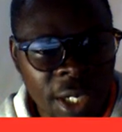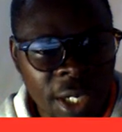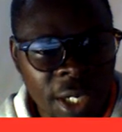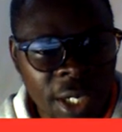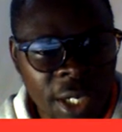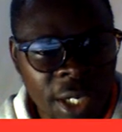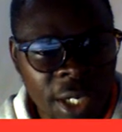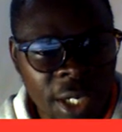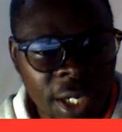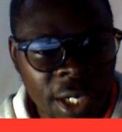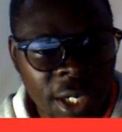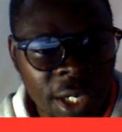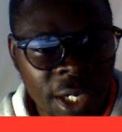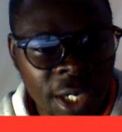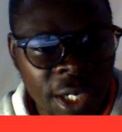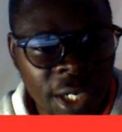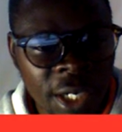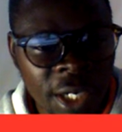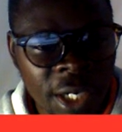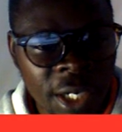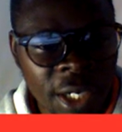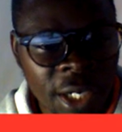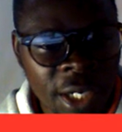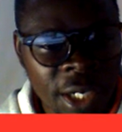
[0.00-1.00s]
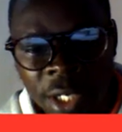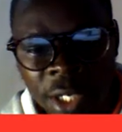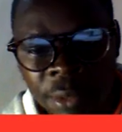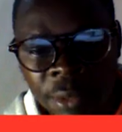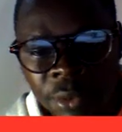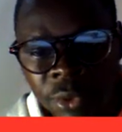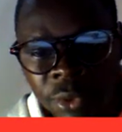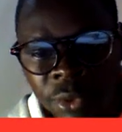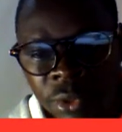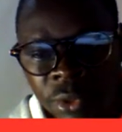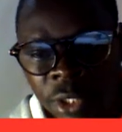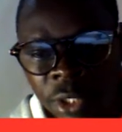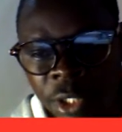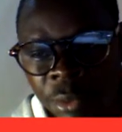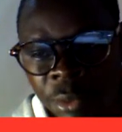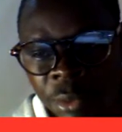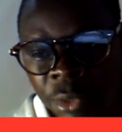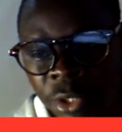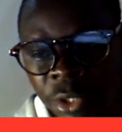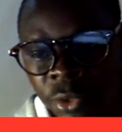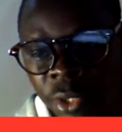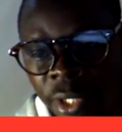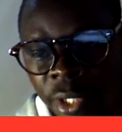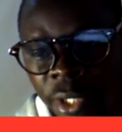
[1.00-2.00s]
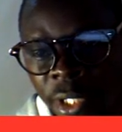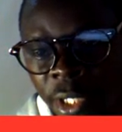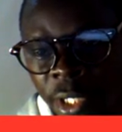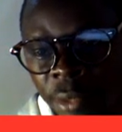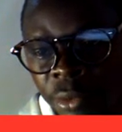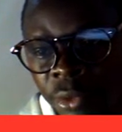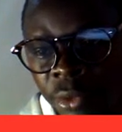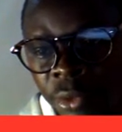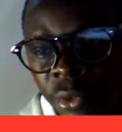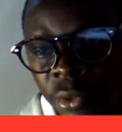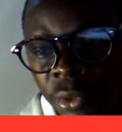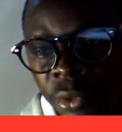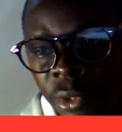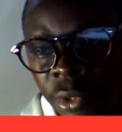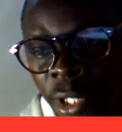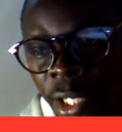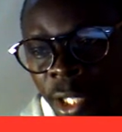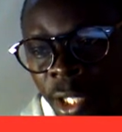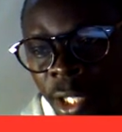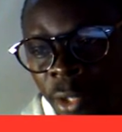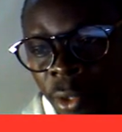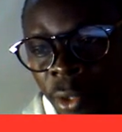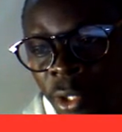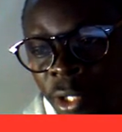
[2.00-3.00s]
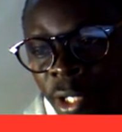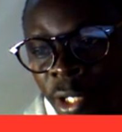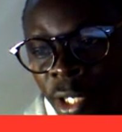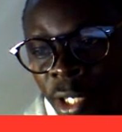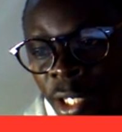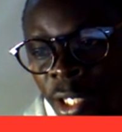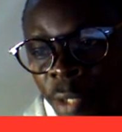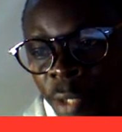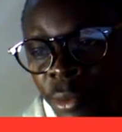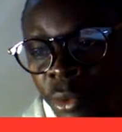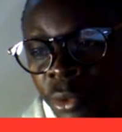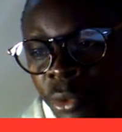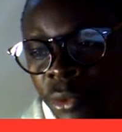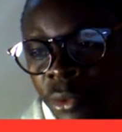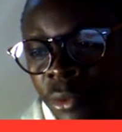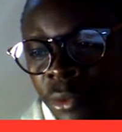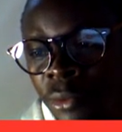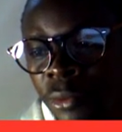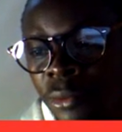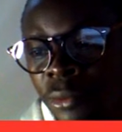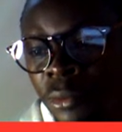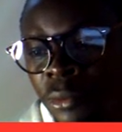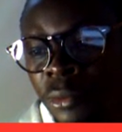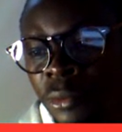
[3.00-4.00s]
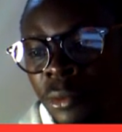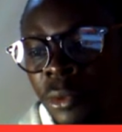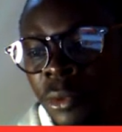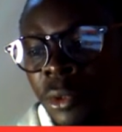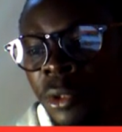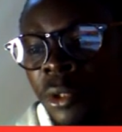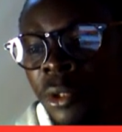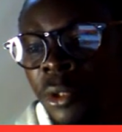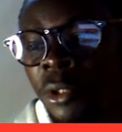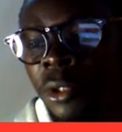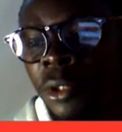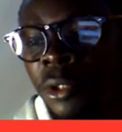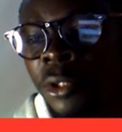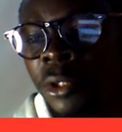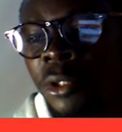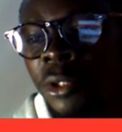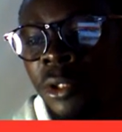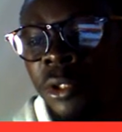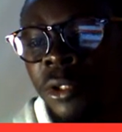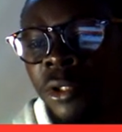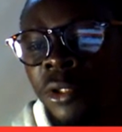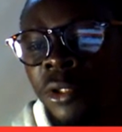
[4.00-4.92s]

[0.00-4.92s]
an image with a caption, an image with a caption, another one with a caption. So